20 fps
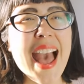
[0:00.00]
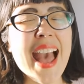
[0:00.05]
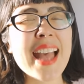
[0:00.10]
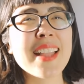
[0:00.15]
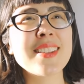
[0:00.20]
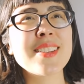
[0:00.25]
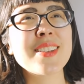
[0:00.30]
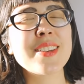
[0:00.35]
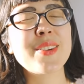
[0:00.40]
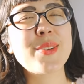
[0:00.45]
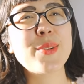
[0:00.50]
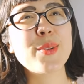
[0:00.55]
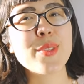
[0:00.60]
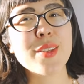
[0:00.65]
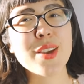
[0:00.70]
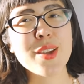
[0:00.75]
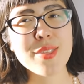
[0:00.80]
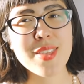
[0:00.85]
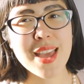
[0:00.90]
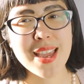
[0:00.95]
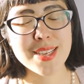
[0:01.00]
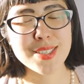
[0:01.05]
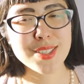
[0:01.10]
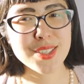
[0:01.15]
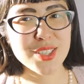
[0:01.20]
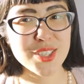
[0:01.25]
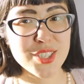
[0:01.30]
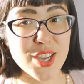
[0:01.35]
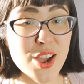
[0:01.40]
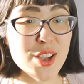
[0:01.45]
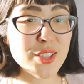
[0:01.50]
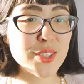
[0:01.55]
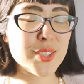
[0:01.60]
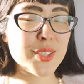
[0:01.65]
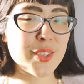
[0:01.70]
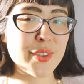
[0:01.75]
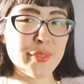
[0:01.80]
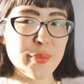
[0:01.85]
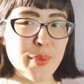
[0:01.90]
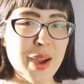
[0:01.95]
And although that is
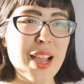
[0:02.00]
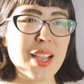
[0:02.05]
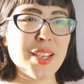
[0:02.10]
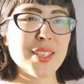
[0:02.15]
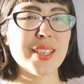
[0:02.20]
tons of work,